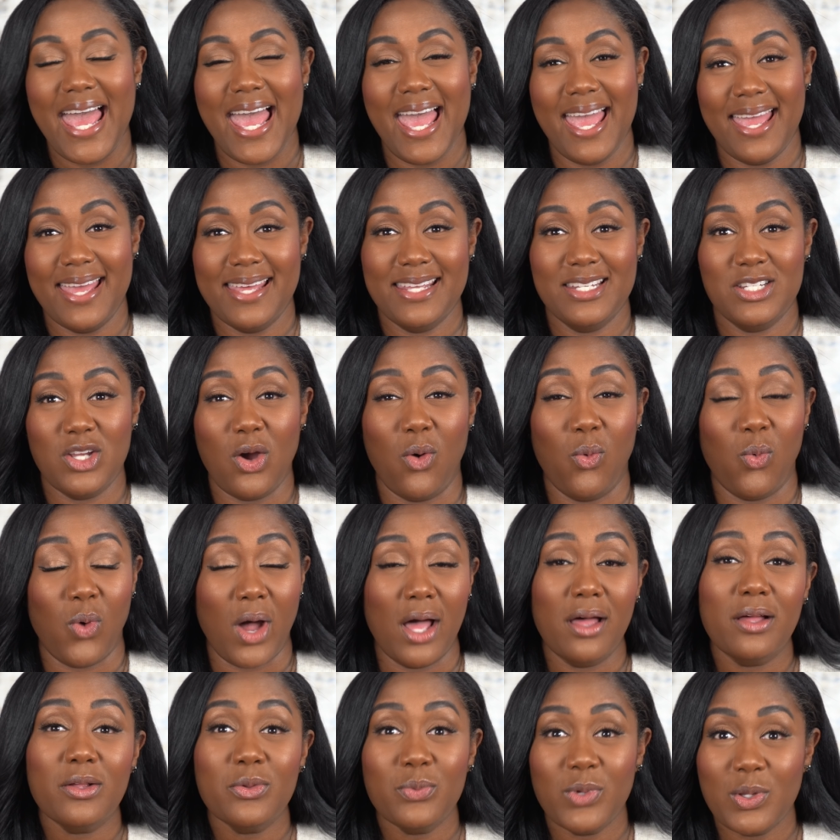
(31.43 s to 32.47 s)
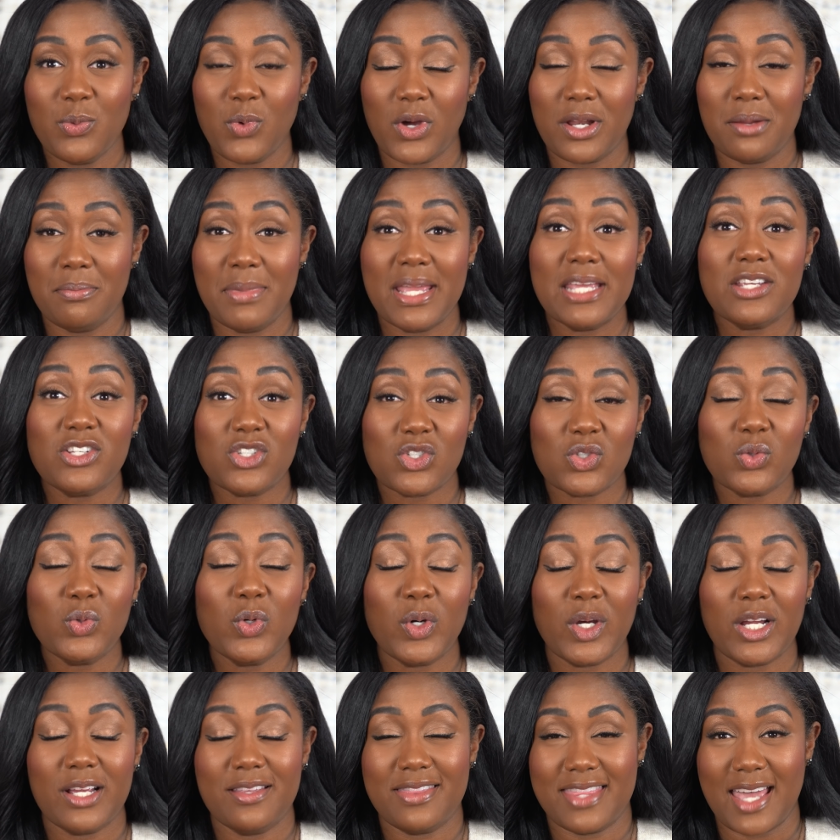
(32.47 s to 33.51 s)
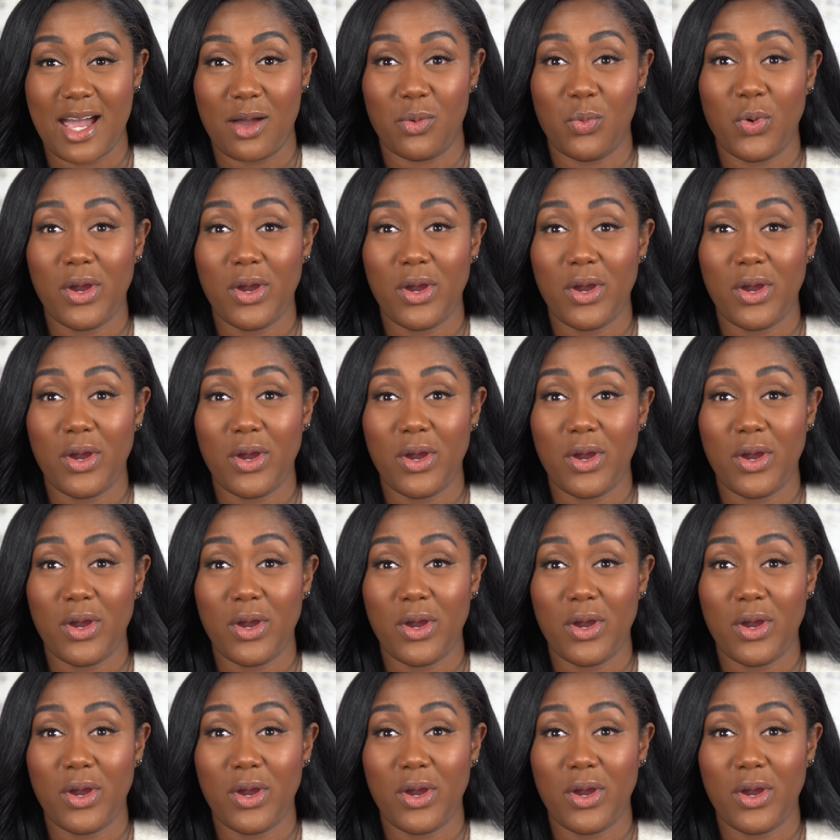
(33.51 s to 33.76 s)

And while we want to make sure that